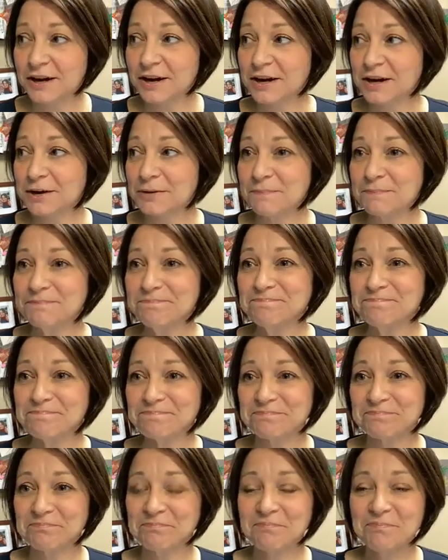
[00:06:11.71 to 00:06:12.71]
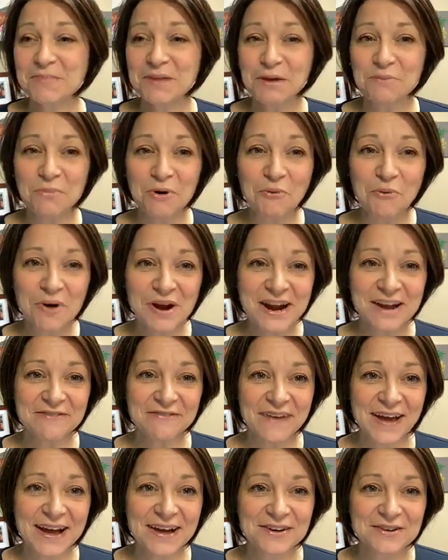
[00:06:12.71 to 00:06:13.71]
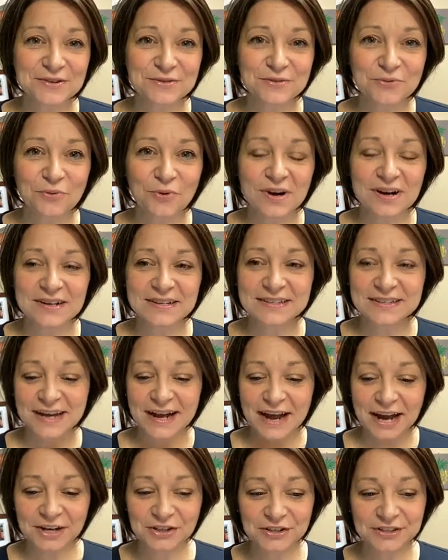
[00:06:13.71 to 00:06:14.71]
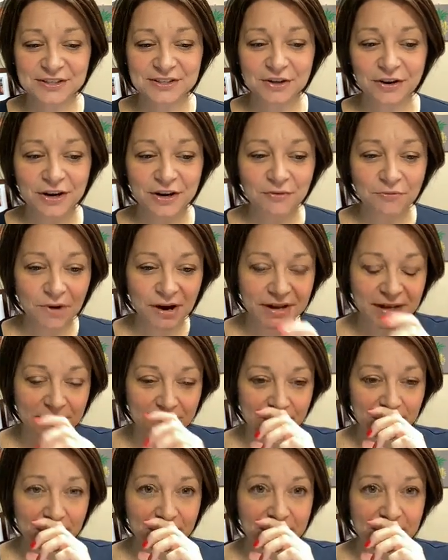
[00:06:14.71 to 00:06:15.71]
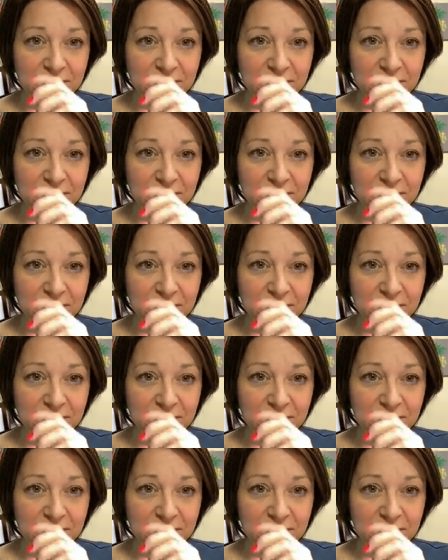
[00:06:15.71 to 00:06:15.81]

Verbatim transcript: Um, but what I found was I actually started running